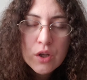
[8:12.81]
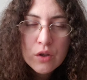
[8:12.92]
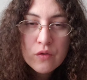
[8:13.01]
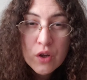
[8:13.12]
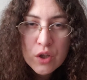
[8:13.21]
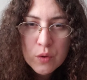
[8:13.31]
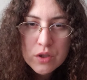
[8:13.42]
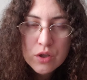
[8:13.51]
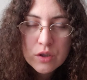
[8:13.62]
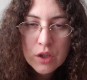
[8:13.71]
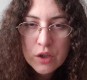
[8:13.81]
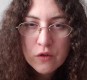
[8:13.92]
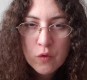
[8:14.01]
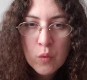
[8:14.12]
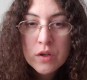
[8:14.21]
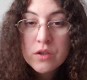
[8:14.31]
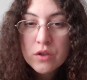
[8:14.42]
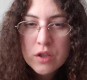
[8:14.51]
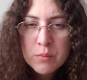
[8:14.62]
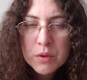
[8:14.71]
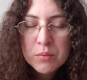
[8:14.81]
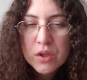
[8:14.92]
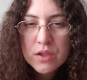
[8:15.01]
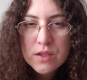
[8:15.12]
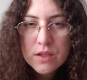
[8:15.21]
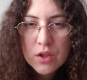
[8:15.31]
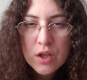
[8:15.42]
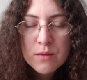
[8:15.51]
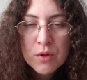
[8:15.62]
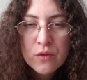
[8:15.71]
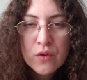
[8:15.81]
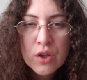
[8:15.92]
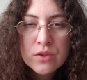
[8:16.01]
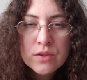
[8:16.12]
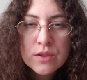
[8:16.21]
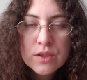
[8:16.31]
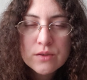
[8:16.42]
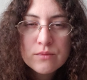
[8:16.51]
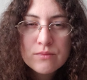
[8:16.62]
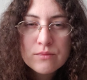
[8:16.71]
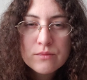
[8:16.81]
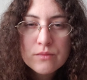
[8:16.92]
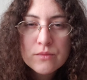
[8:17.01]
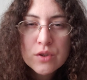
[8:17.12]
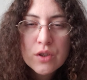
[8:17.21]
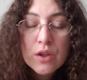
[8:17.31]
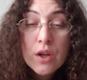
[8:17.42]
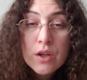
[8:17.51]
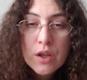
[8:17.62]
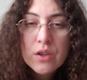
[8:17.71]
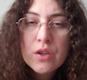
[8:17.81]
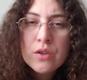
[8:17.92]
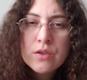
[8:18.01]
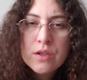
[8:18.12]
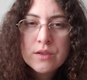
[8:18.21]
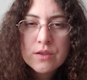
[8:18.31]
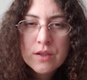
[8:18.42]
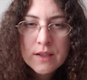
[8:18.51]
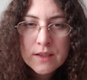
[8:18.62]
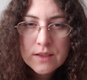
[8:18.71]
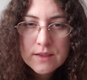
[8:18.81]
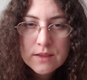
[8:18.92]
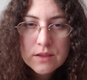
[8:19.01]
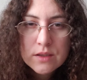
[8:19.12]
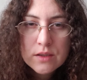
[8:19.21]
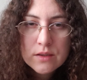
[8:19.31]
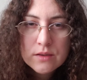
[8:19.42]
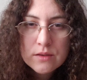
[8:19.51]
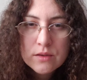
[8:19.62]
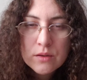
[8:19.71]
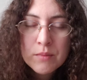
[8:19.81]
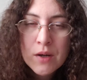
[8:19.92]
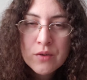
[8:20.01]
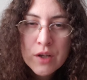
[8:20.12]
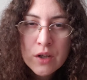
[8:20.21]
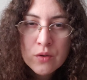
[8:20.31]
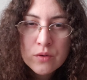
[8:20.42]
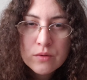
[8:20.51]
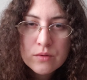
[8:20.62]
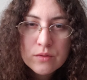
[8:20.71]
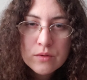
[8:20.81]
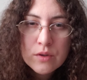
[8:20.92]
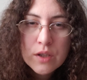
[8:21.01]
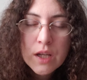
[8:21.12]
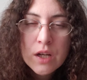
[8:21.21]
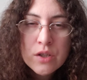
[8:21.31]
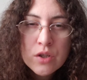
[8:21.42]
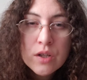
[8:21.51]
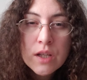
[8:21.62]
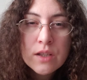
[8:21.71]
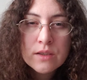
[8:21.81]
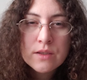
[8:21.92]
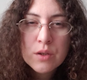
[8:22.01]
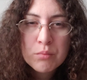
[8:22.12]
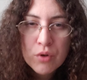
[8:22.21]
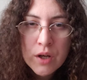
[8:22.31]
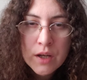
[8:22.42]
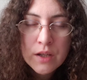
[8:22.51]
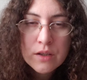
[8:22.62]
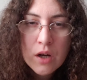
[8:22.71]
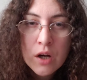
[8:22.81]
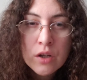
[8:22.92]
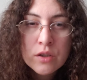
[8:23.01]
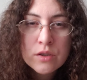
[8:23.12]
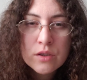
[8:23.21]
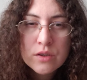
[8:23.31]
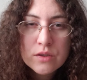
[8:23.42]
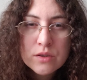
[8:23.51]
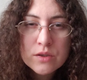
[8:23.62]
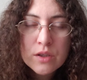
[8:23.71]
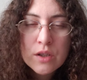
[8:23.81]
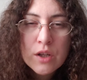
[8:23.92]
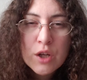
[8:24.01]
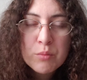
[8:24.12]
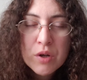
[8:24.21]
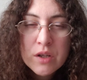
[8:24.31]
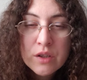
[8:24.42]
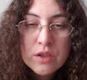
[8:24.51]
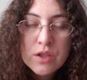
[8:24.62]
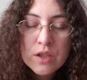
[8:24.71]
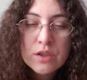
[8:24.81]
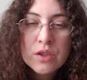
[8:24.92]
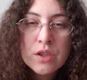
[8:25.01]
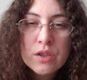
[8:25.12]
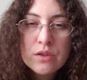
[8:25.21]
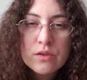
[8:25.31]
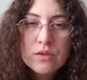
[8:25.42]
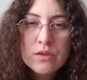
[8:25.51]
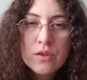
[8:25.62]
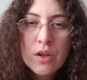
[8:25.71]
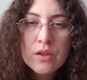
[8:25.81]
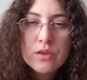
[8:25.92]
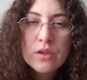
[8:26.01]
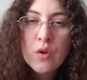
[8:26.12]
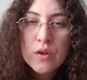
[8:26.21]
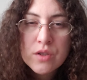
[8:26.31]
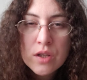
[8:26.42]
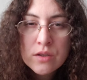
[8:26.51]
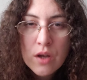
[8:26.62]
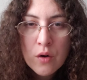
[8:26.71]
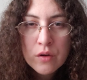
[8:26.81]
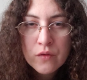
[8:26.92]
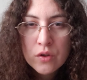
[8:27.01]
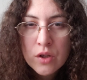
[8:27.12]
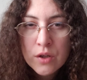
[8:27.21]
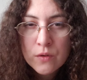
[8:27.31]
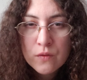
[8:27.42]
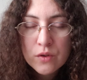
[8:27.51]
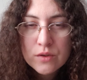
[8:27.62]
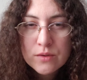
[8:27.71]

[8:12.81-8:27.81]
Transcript: Evaluate your life. What is your happy place today, my friends? Get to know Jesus Christ. Bow down. Get on your knees. Pray hard. Pray diligently to get your sins out of your life.